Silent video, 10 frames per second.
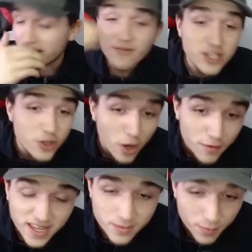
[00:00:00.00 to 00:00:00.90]
And if he's not
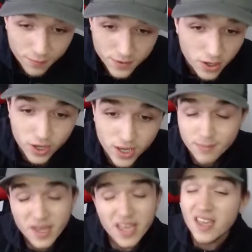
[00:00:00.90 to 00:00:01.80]
available for the odd
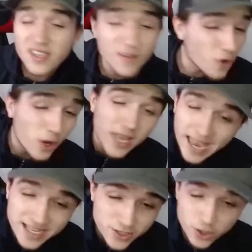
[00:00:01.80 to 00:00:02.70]
game, you've got
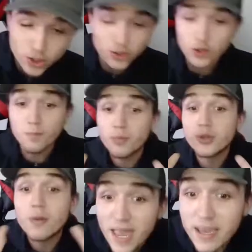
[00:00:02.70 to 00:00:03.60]
Curtis as a sub. But
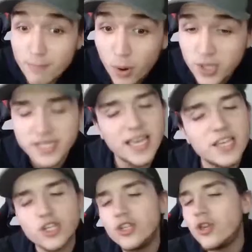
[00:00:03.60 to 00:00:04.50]
the main point
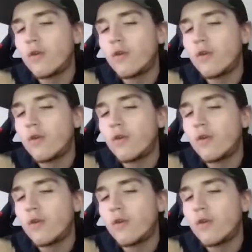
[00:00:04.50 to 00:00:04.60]
is you're not